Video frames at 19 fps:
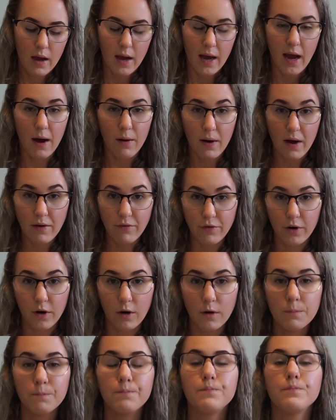
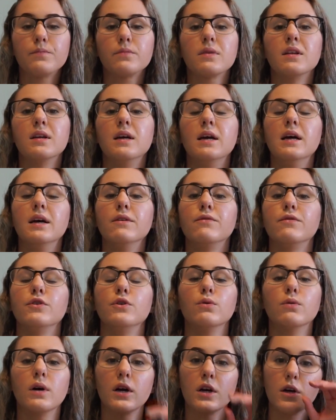However, if
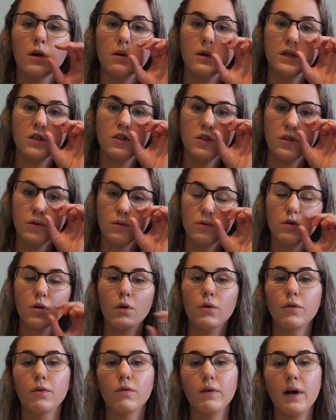you are going to
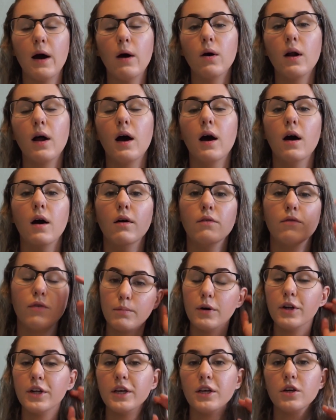go the route of
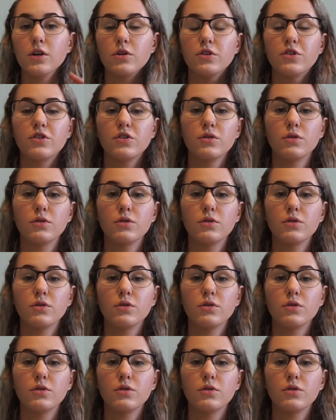putting your